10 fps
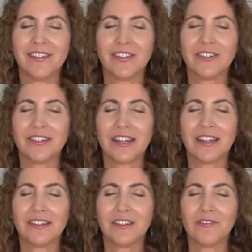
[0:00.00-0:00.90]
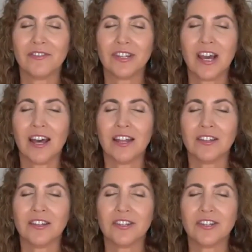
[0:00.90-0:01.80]
your sense of
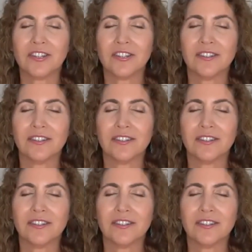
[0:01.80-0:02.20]
touch,